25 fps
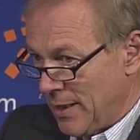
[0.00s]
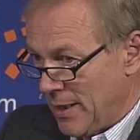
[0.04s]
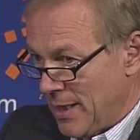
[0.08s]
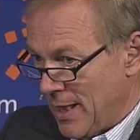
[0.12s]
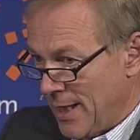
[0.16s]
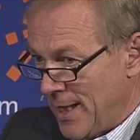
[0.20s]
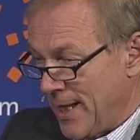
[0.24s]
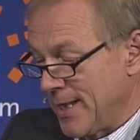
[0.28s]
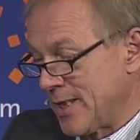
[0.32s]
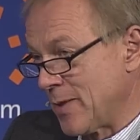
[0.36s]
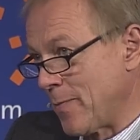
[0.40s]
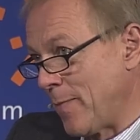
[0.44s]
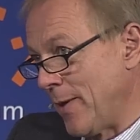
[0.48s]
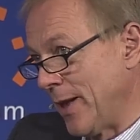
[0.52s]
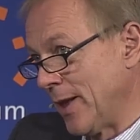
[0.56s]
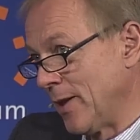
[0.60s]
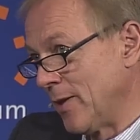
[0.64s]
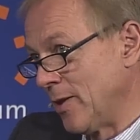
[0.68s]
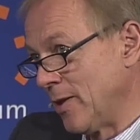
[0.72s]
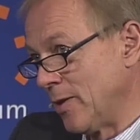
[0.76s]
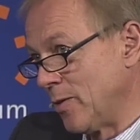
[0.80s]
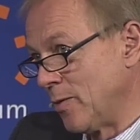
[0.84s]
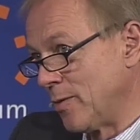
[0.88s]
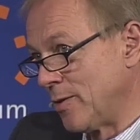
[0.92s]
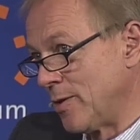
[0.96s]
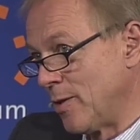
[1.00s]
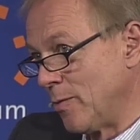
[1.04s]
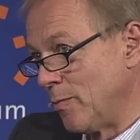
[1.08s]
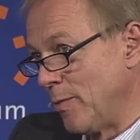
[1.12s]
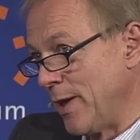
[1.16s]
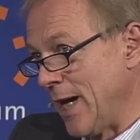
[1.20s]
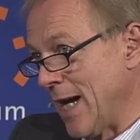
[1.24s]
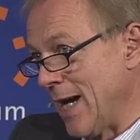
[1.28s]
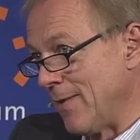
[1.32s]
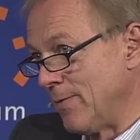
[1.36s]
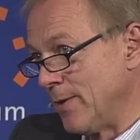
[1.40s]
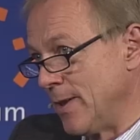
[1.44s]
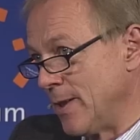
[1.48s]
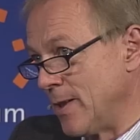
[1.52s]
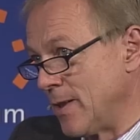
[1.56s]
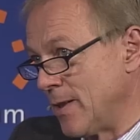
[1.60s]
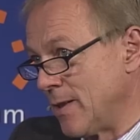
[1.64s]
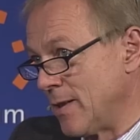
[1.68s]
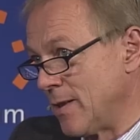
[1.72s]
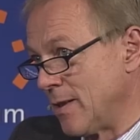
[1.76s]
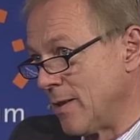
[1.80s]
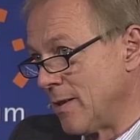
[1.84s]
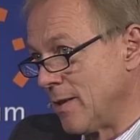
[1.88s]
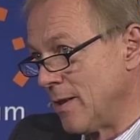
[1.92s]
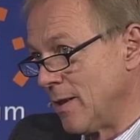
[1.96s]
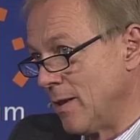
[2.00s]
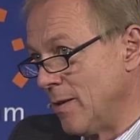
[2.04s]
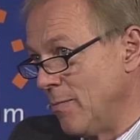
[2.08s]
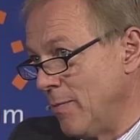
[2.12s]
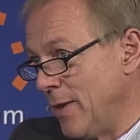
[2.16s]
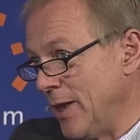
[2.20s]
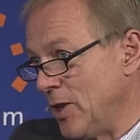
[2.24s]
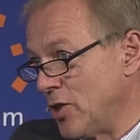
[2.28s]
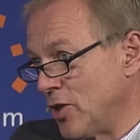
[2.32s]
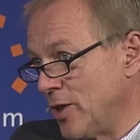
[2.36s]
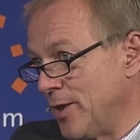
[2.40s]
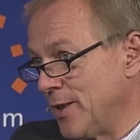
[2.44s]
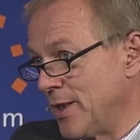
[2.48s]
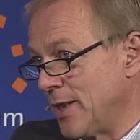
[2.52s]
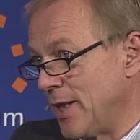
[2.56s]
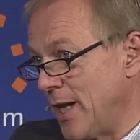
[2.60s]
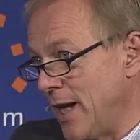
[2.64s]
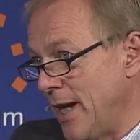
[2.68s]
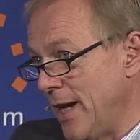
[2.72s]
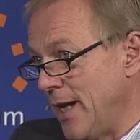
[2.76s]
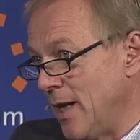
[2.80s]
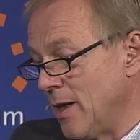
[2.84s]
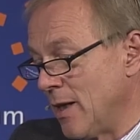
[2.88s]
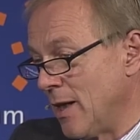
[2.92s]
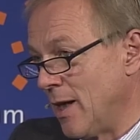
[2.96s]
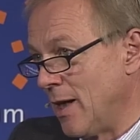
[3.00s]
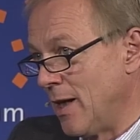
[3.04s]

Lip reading: an aspect that we haven't mentioned today.